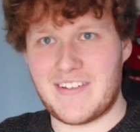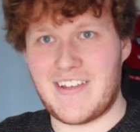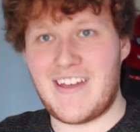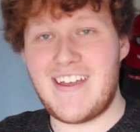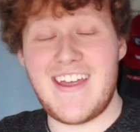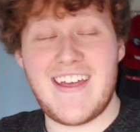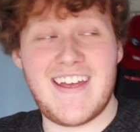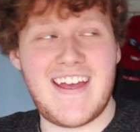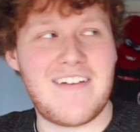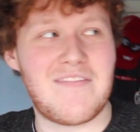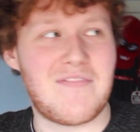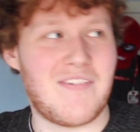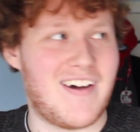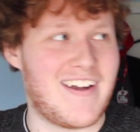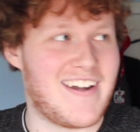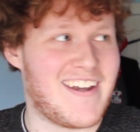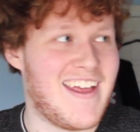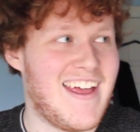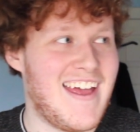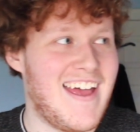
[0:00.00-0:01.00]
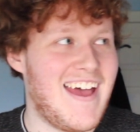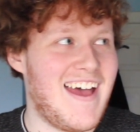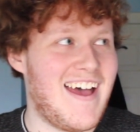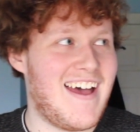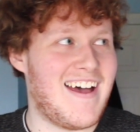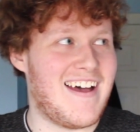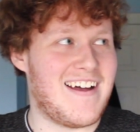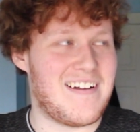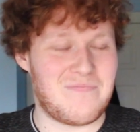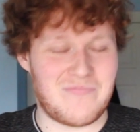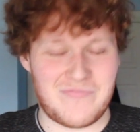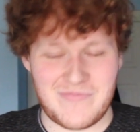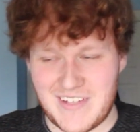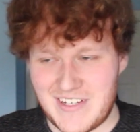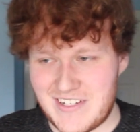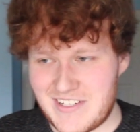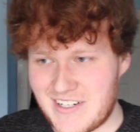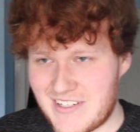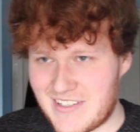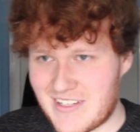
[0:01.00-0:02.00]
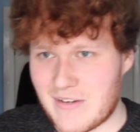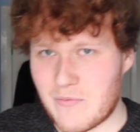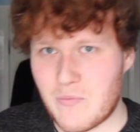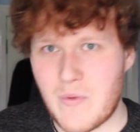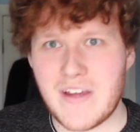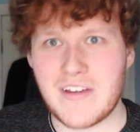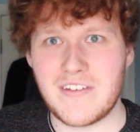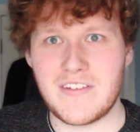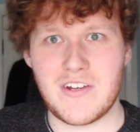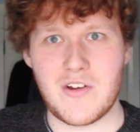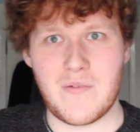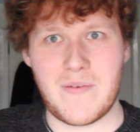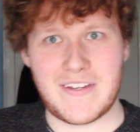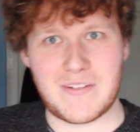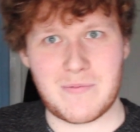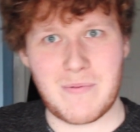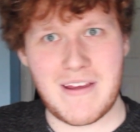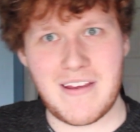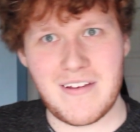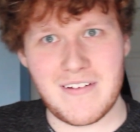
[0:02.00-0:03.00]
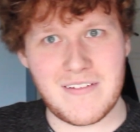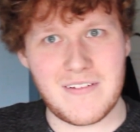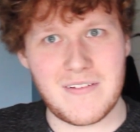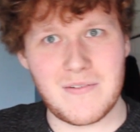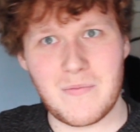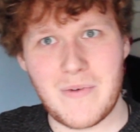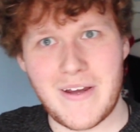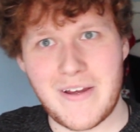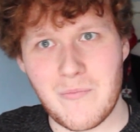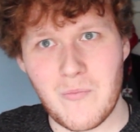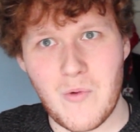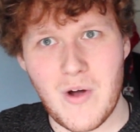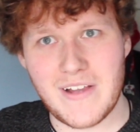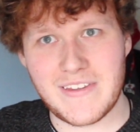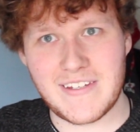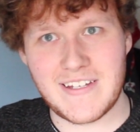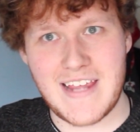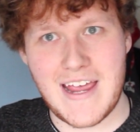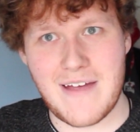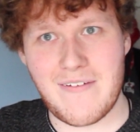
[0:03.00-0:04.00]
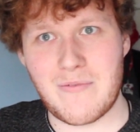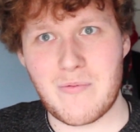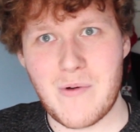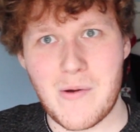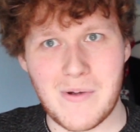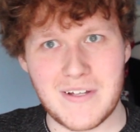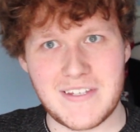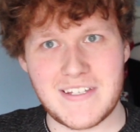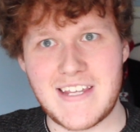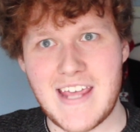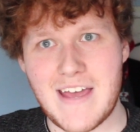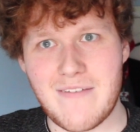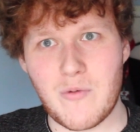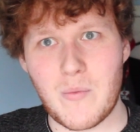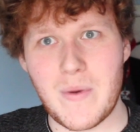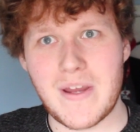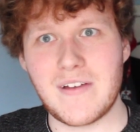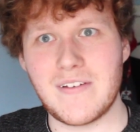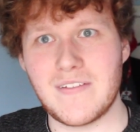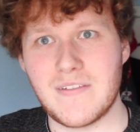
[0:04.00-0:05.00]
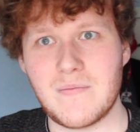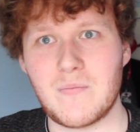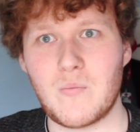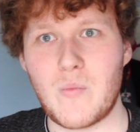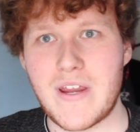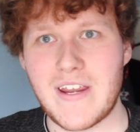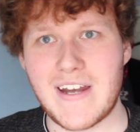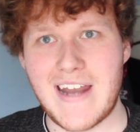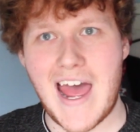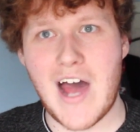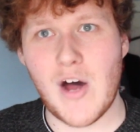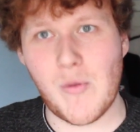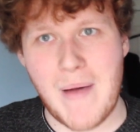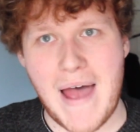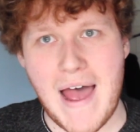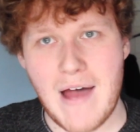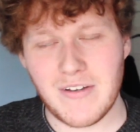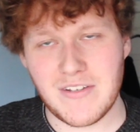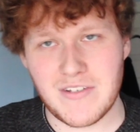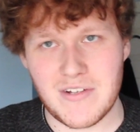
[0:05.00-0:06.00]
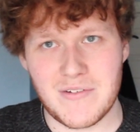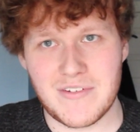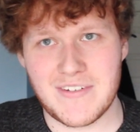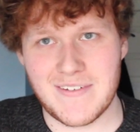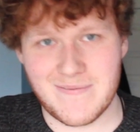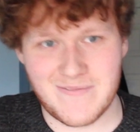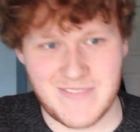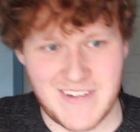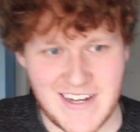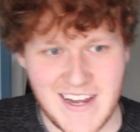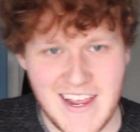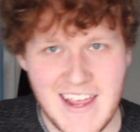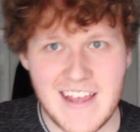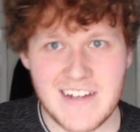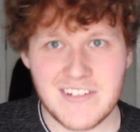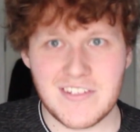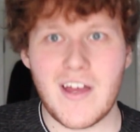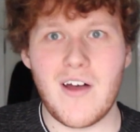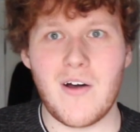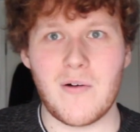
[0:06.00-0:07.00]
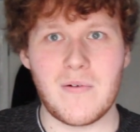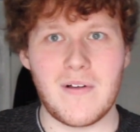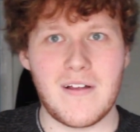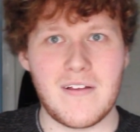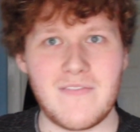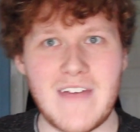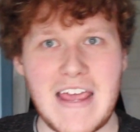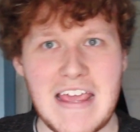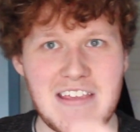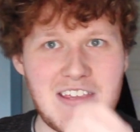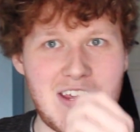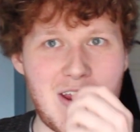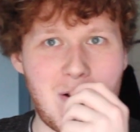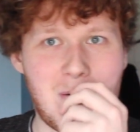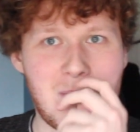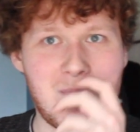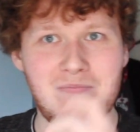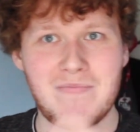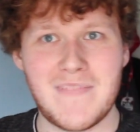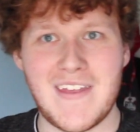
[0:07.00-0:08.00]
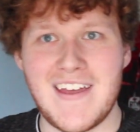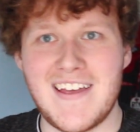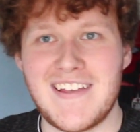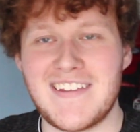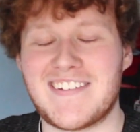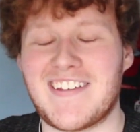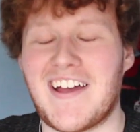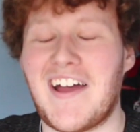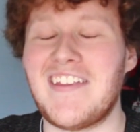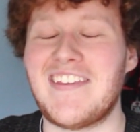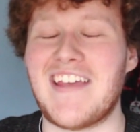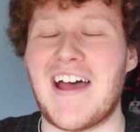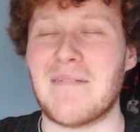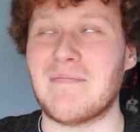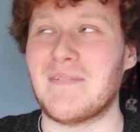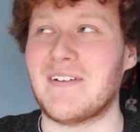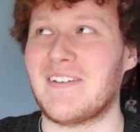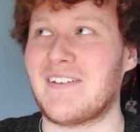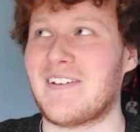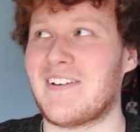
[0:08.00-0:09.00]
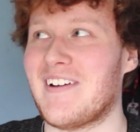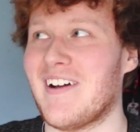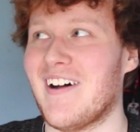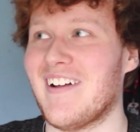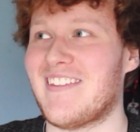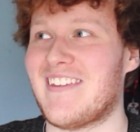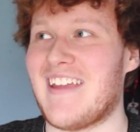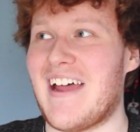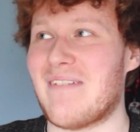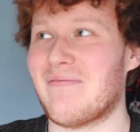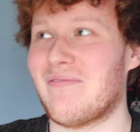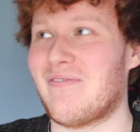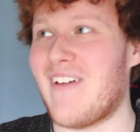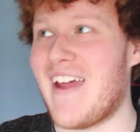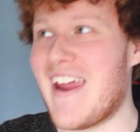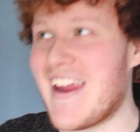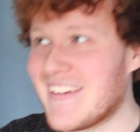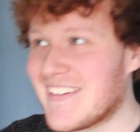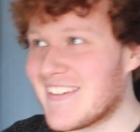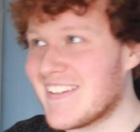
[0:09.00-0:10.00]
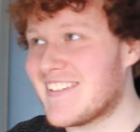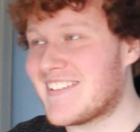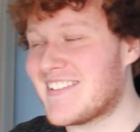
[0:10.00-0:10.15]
He's like, here, have one. And she's like, we can do this. We can work together. If we work together, we can help out and do something. She's like, oh, thank you. Saitama's goddamn face.